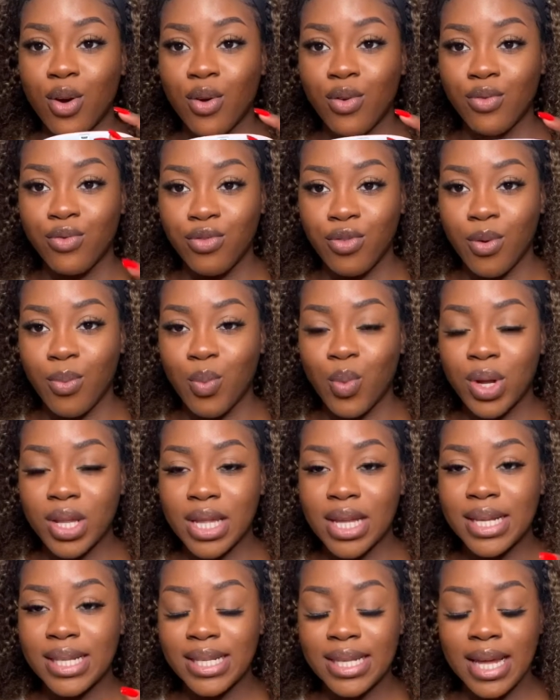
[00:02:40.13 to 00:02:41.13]
from what
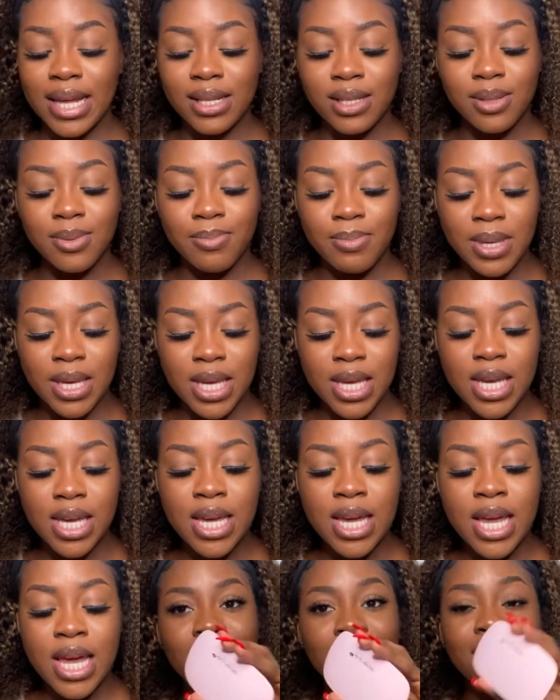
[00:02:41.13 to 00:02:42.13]
they sent me.
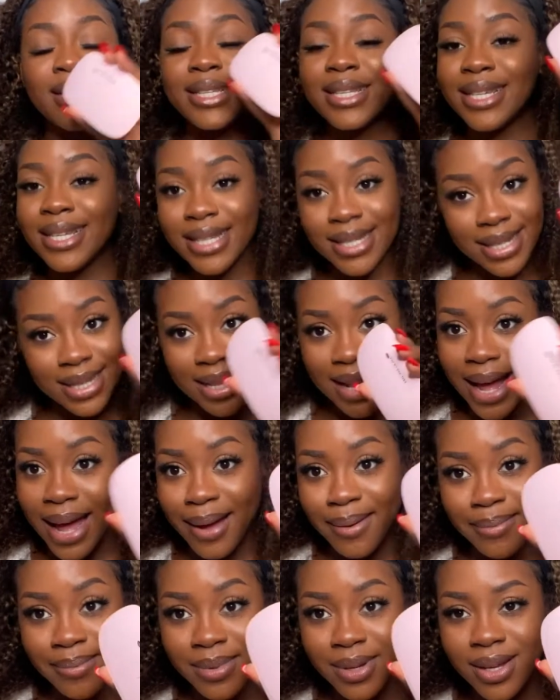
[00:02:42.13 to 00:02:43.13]
This
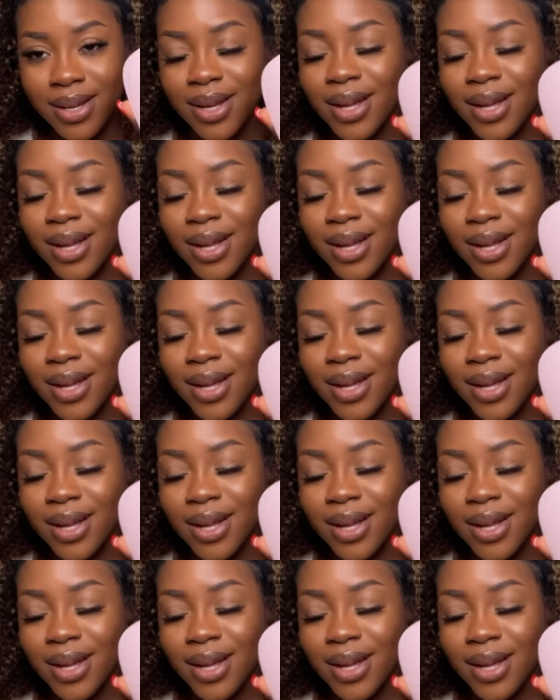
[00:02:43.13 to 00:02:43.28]
lamp